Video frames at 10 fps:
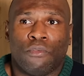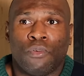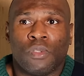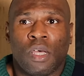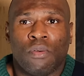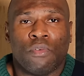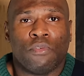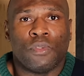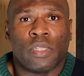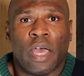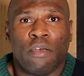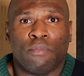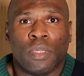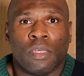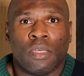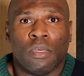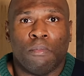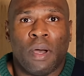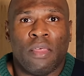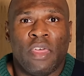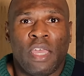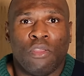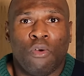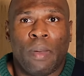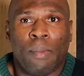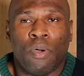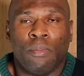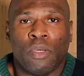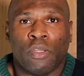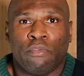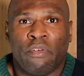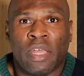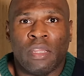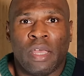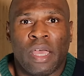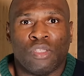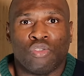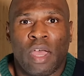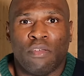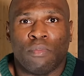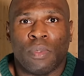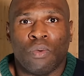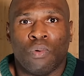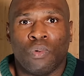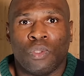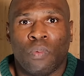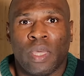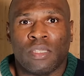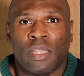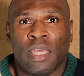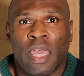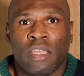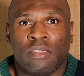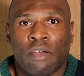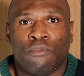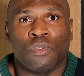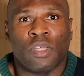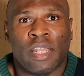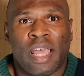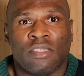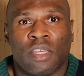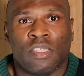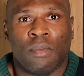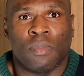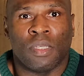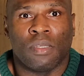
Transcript: Full Sutton refused to have me, but they know by putting me on the van and driving me all the way to the gates, now Full Sutton has to accept me.